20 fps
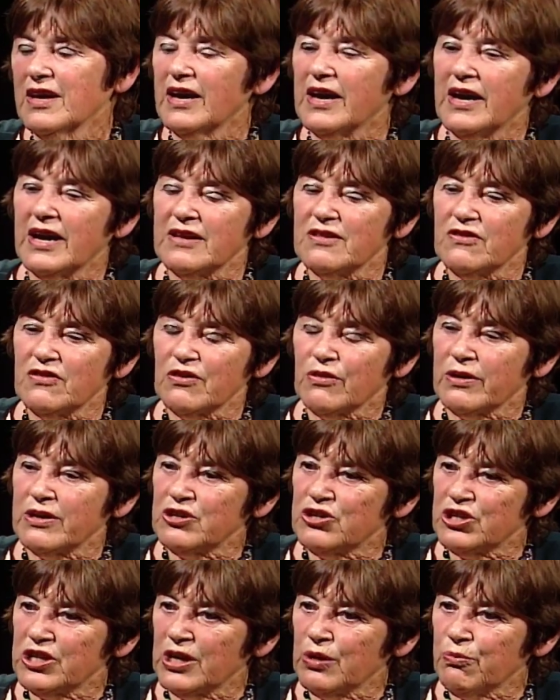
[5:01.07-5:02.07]
And so I
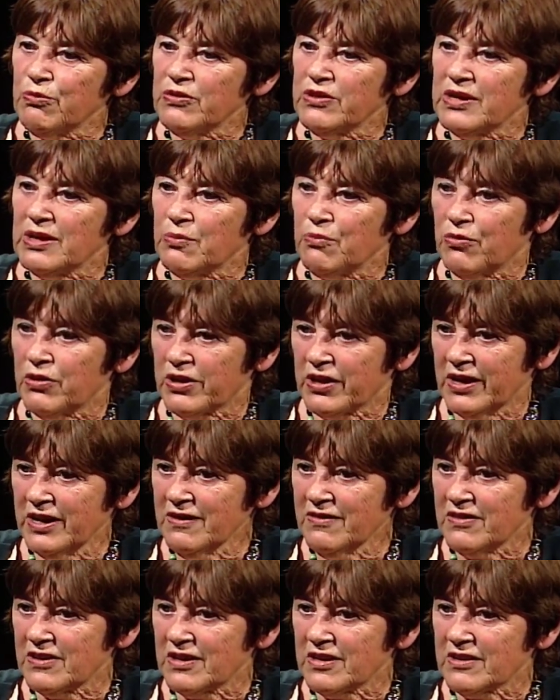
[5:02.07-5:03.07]
shared with him what I
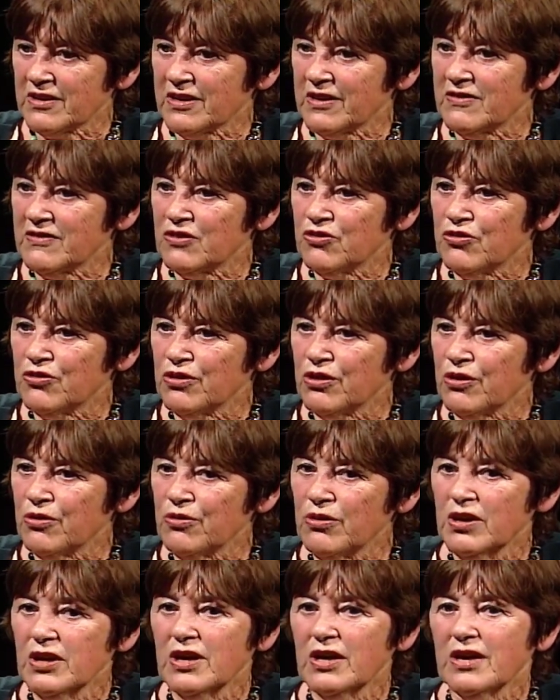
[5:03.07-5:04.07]
did. And I said,
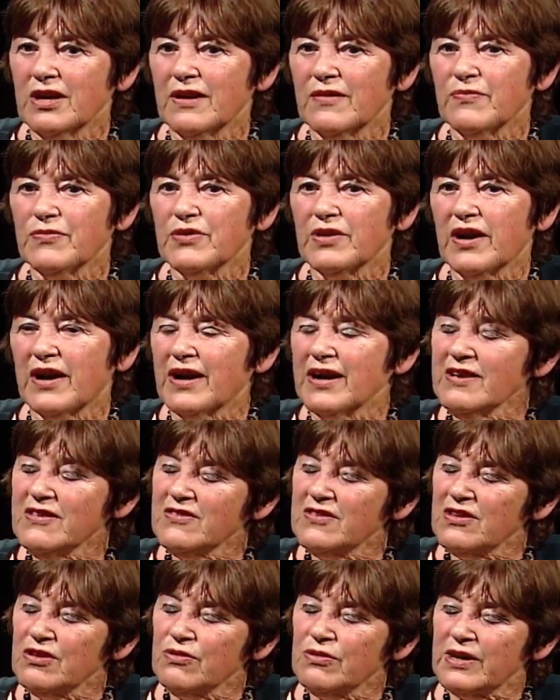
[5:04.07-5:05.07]
I
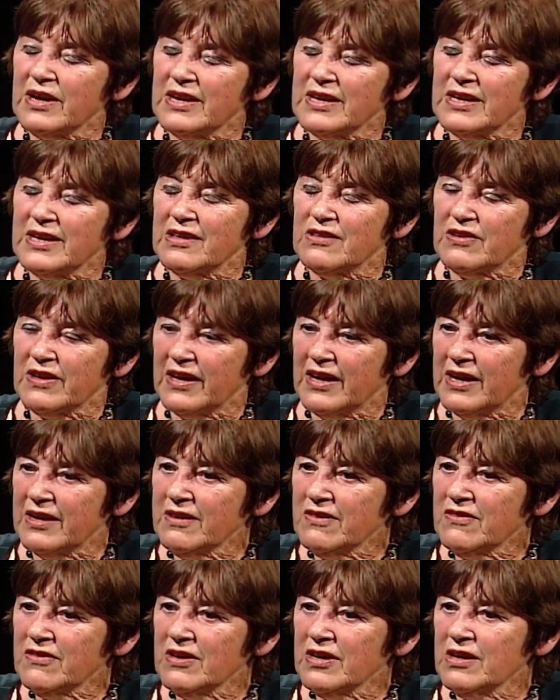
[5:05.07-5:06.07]
see you getting into
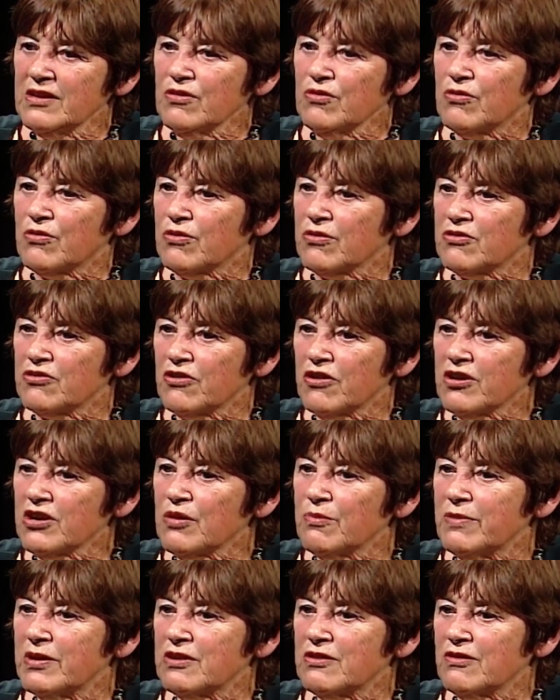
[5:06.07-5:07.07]
editing or
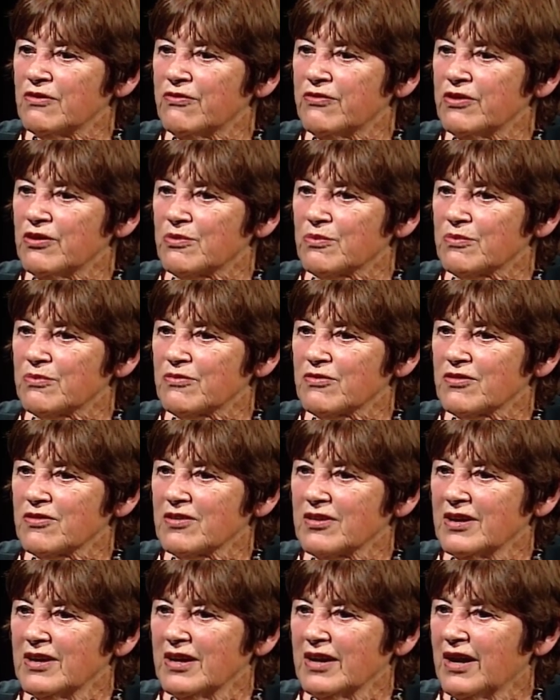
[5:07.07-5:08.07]
documentary films.
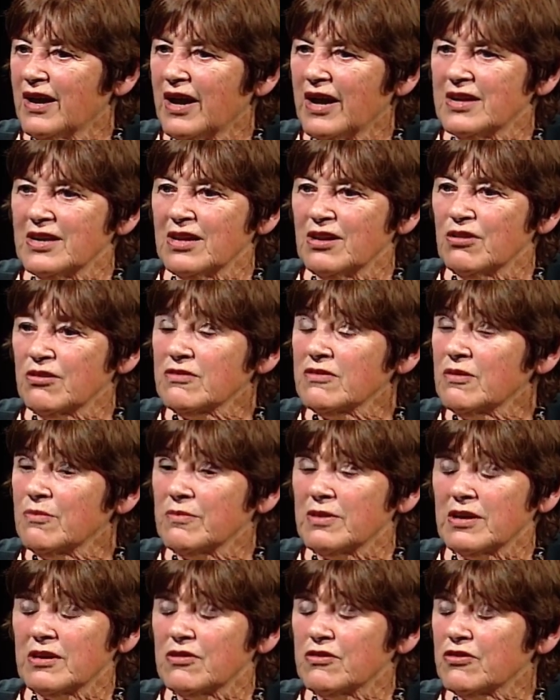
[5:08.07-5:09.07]
And he looked at
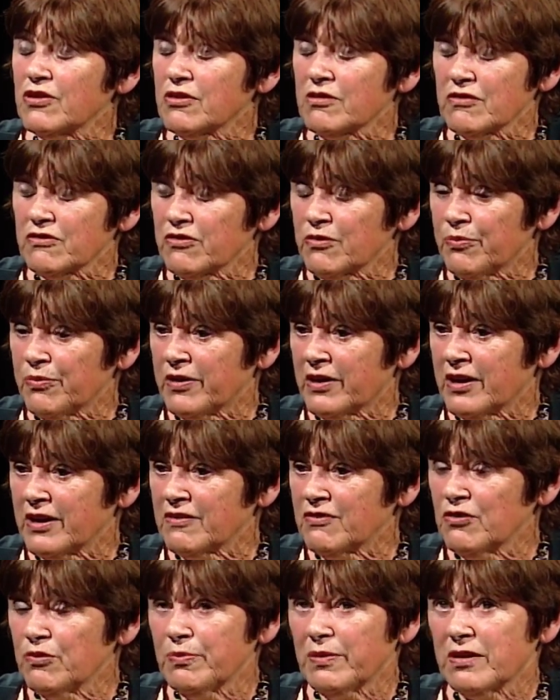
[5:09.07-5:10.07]
me in total
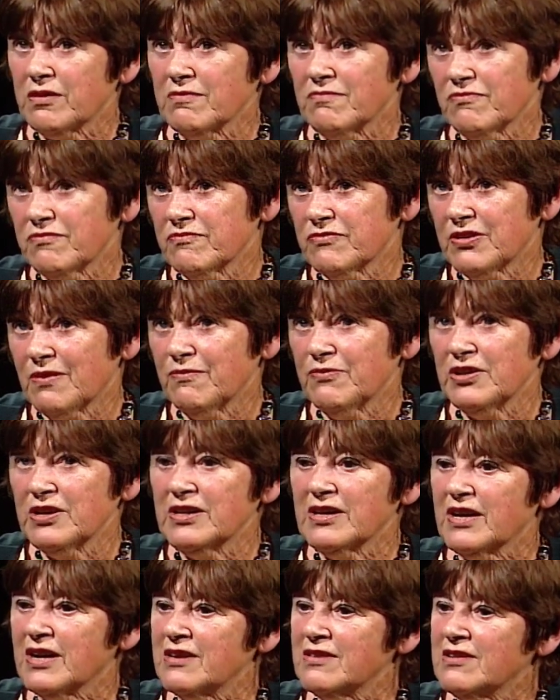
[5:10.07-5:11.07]
surprise. He's about
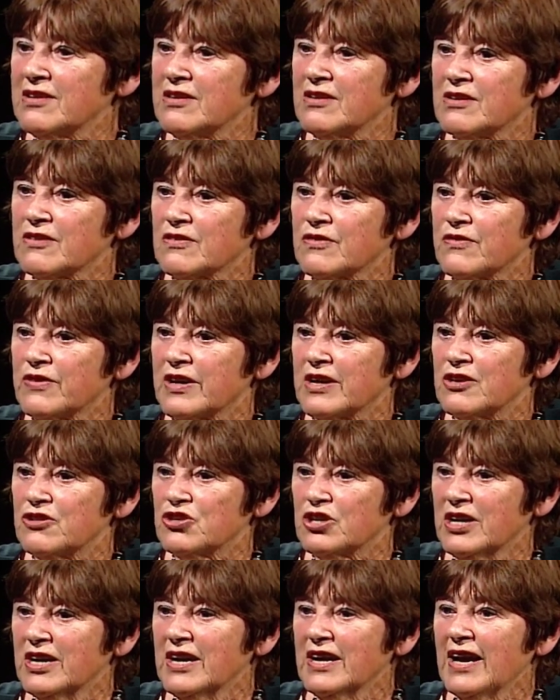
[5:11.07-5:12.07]
17, 18 years of
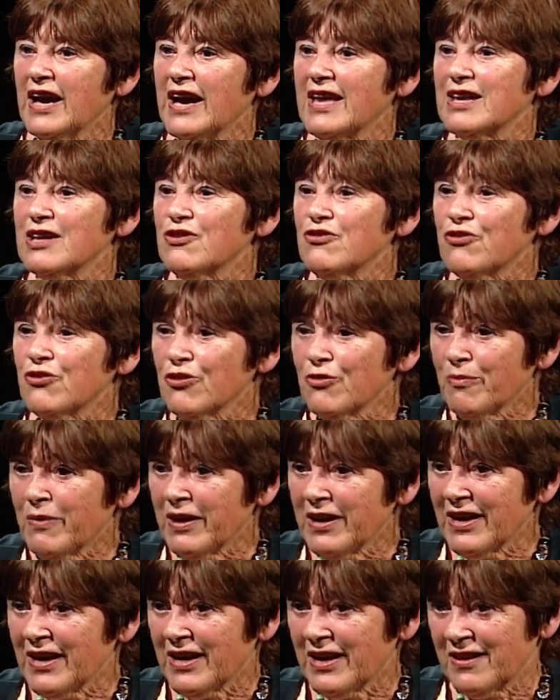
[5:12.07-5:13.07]
age. And he took
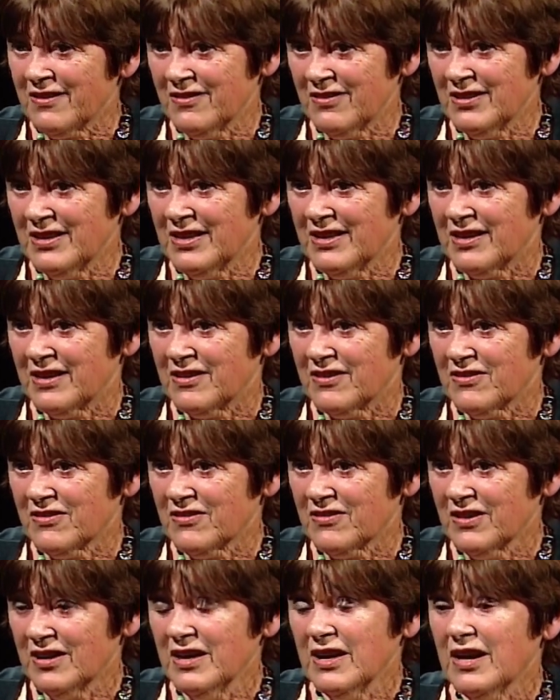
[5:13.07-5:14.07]
my hands in his.